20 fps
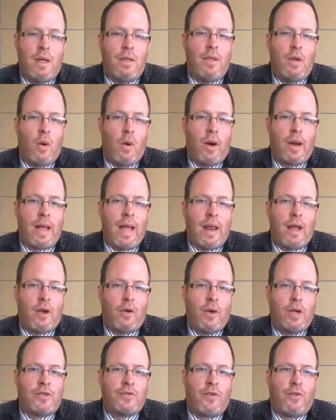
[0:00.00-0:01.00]
The the
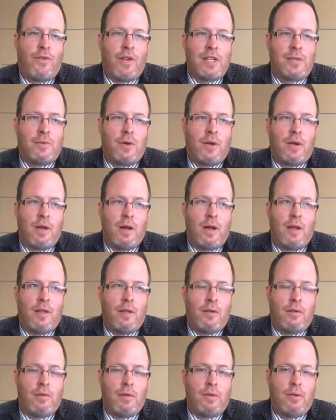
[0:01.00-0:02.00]
organic reach for Facebook, uh,
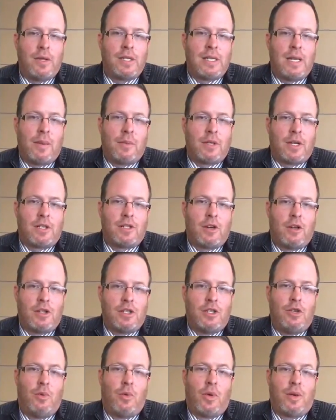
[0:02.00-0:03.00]
the recent numbers I saw
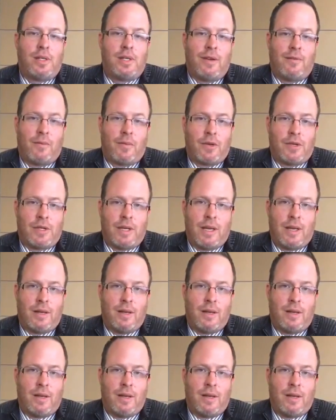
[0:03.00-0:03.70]
is 2.7 percent.